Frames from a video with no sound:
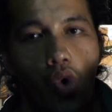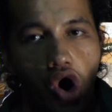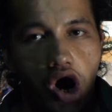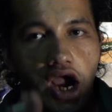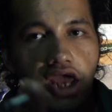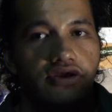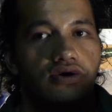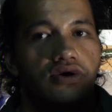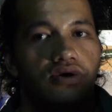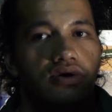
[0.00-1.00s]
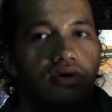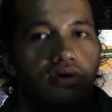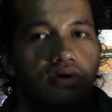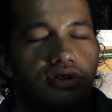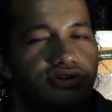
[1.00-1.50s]
Wide.
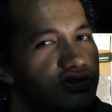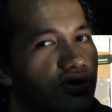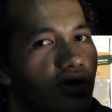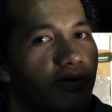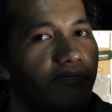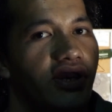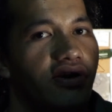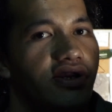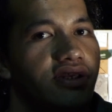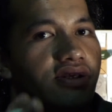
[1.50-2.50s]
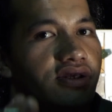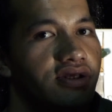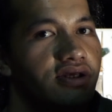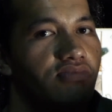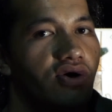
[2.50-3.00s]
Because you know I'm a Maori,
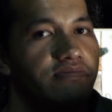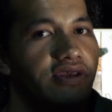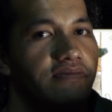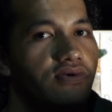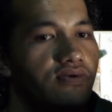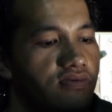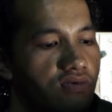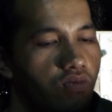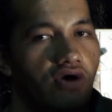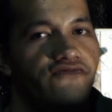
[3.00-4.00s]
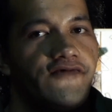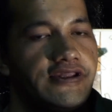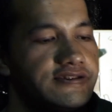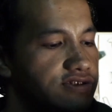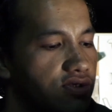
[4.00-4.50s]
Maori people, wide
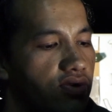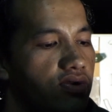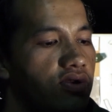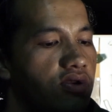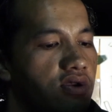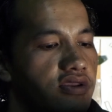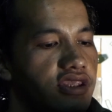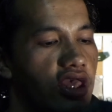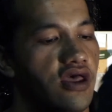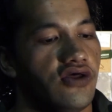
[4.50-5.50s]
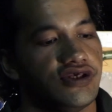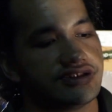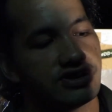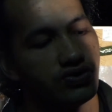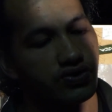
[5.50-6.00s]
feet, so yeah,
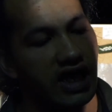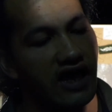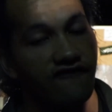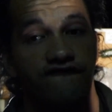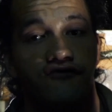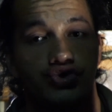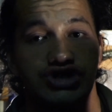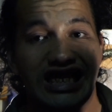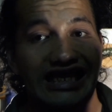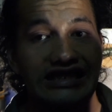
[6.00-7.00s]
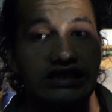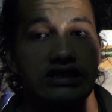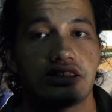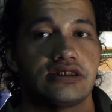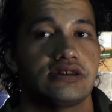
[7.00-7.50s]
these are UK 14,
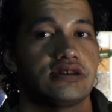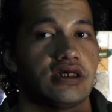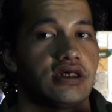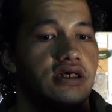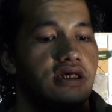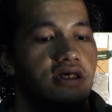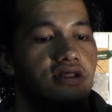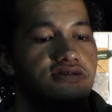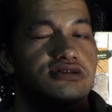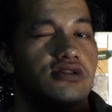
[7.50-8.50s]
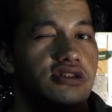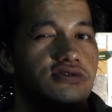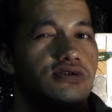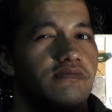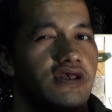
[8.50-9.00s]

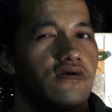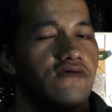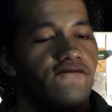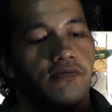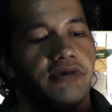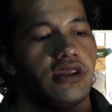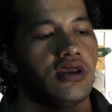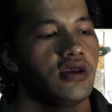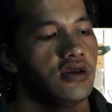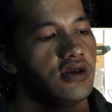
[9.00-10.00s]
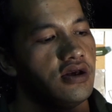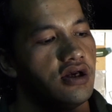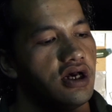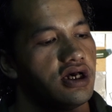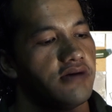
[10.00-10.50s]
slightly too big for me,
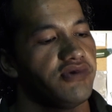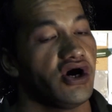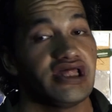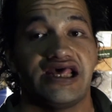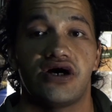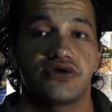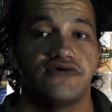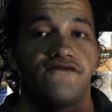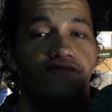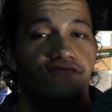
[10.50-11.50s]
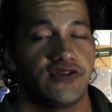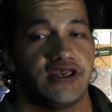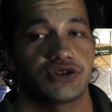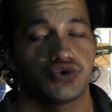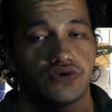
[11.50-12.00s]
but I allowed it for the
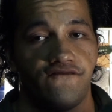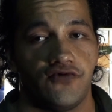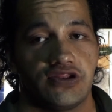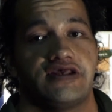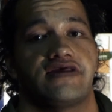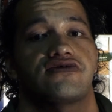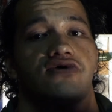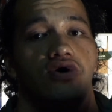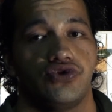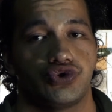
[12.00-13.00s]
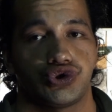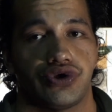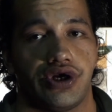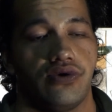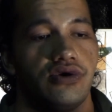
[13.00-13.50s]
extra foot length on the
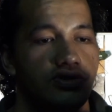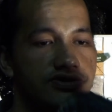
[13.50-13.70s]
trail.